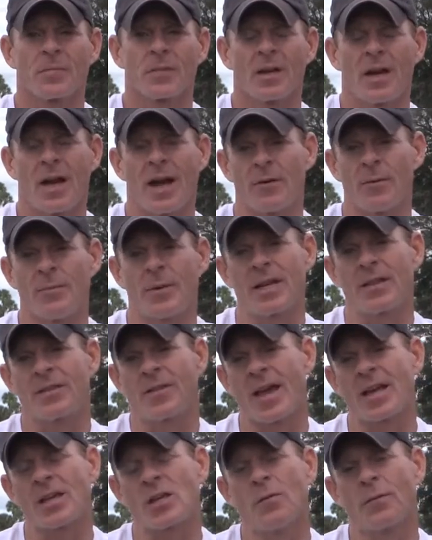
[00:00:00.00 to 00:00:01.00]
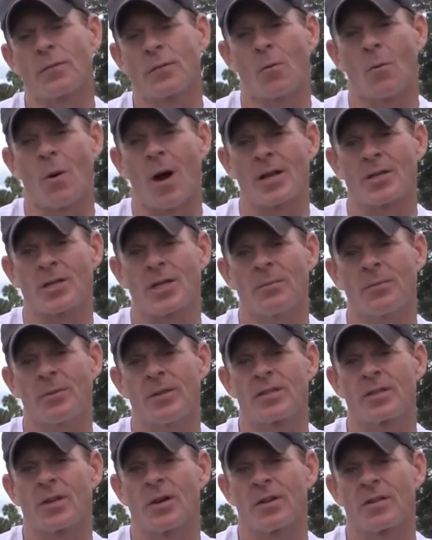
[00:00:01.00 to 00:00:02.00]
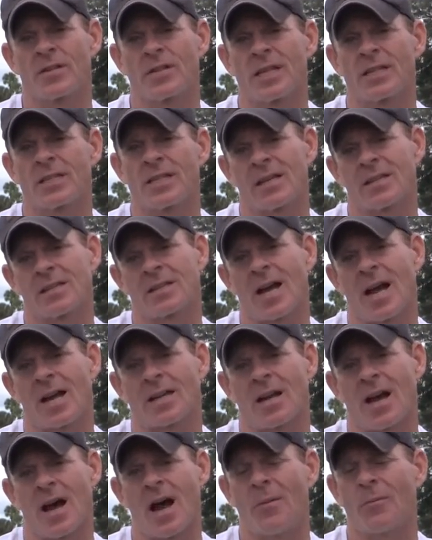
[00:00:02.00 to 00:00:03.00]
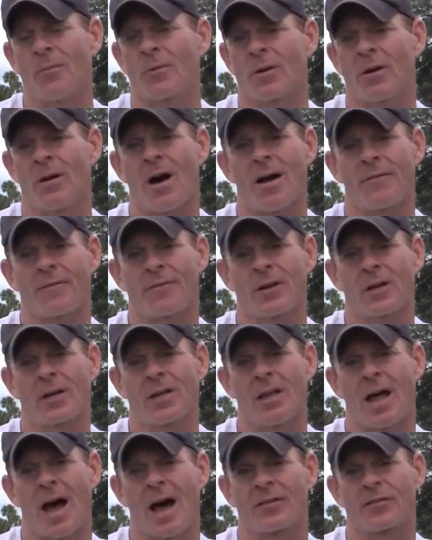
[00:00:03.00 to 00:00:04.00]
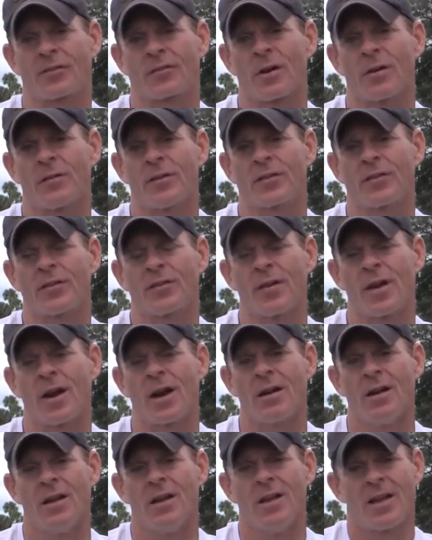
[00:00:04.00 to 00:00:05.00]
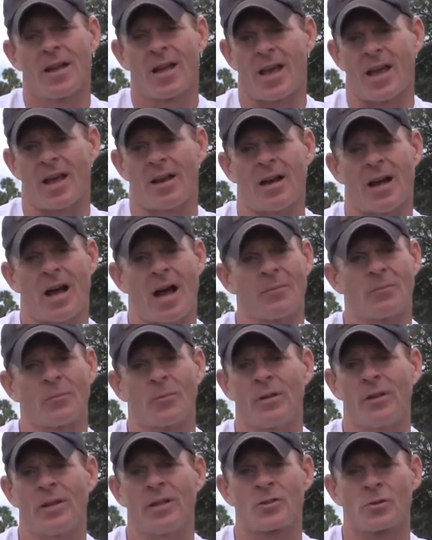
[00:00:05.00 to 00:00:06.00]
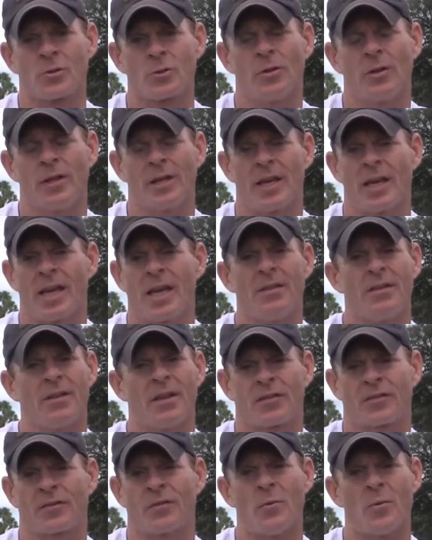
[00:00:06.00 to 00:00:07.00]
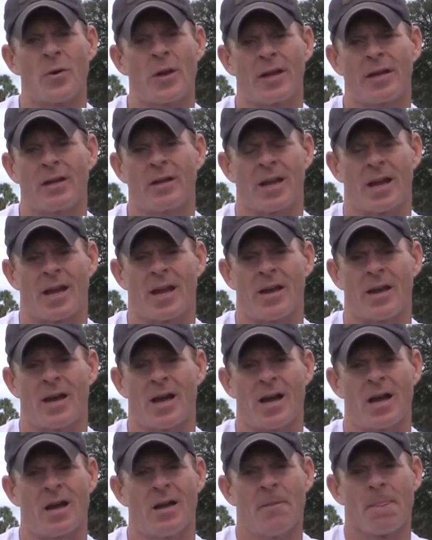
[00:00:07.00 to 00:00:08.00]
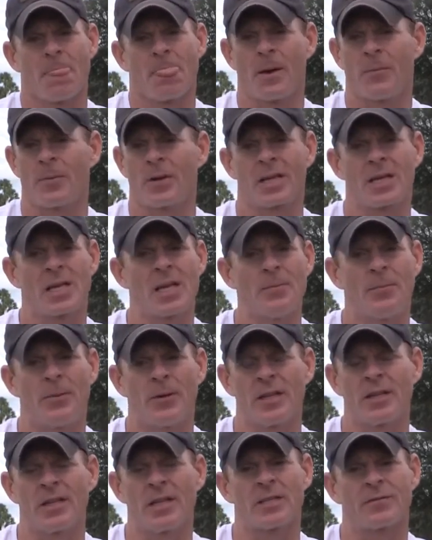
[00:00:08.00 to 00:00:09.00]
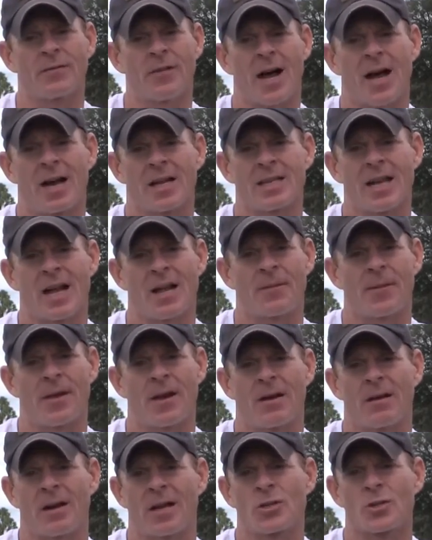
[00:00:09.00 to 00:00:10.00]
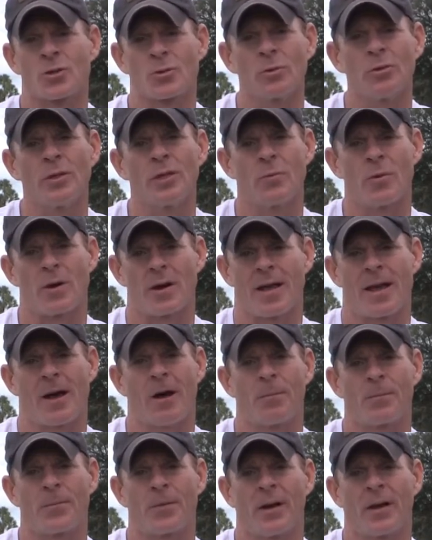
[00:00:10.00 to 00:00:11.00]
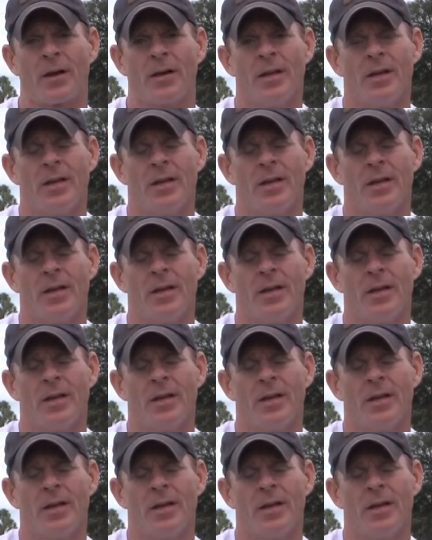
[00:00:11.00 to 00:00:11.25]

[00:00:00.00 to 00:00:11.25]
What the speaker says: Everybody, thank you for watching. Please go to zinctennis.com. We're offering a lot of services there, and I'm really, truly in this to win it. And I'm going to keep putting these vlogs out there, and I truly want to help the